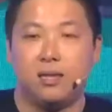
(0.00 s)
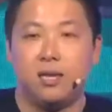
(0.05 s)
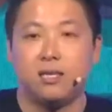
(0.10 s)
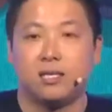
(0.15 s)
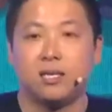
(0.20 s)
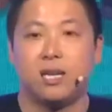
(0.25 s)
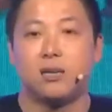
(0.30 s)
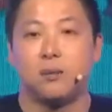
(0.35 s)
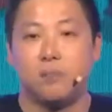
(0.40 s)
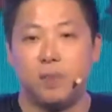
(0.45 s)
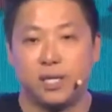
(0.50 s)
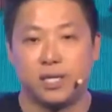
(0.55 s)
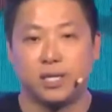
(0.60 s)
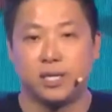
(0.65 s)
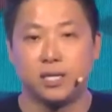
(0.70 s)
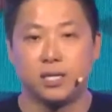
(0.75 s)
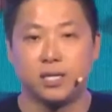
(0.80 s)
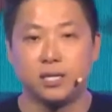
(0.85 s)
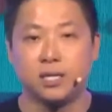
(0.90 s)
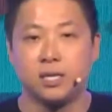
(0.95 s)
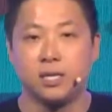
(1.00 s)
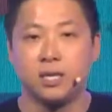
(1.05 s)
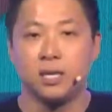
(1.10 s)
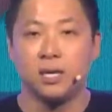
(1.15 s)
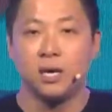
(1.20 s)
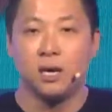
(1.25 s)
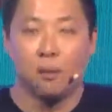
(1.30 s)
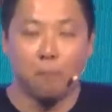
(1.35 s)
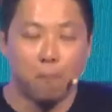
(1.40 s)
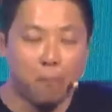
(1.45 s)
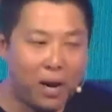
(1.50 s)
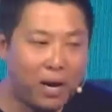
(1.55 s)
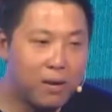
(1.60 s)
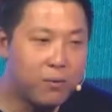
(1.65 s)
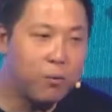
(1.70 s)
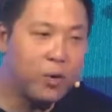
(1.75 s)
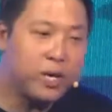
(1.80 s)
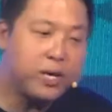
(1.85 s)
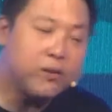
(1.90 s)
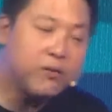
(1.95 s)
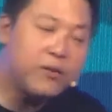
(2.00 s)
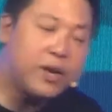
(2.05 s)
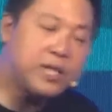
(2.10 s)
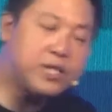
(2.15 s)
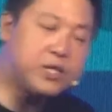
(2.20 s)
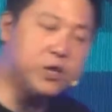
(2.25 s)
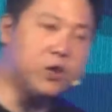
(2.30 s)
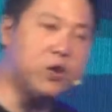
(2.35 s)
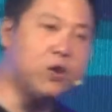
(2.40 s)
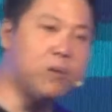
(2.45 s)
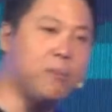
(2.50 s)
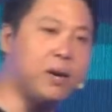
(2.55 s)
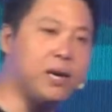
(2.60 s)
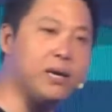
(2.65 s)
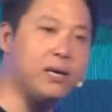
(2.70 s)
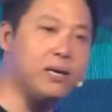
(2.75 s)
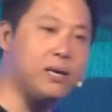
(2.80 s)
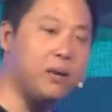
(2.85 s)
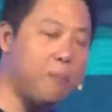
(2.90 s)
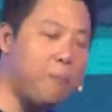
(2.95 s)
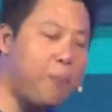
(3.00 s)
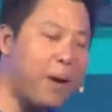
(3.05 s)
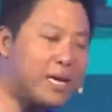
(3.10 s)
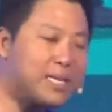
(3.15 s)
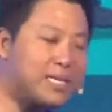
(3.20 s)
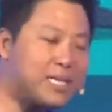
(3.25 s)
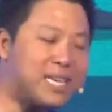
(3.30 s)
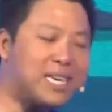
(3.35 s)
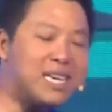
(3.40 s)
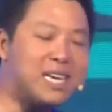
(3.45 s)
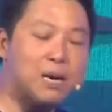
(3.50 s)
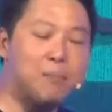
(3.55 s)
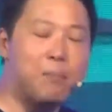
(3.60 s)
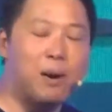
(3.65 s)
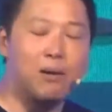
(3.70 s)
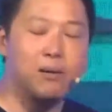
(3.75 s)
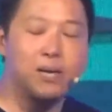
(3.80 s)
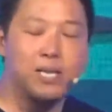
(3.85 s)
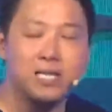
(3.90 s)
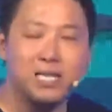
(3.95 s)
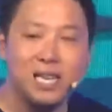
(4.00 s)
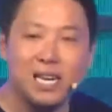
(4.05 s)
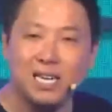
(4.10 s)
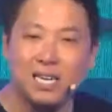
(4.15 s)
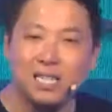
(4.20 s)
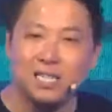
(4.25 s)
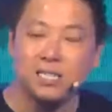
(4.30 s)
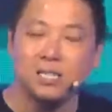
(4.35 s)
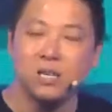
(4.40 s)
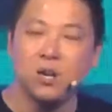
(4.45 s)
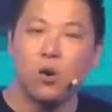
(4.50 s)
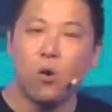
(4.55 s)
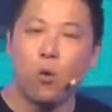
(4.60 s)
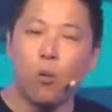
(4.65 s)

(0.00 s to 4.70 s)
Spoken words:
they start the business. But when you raise your own money, the best thing about it is like this.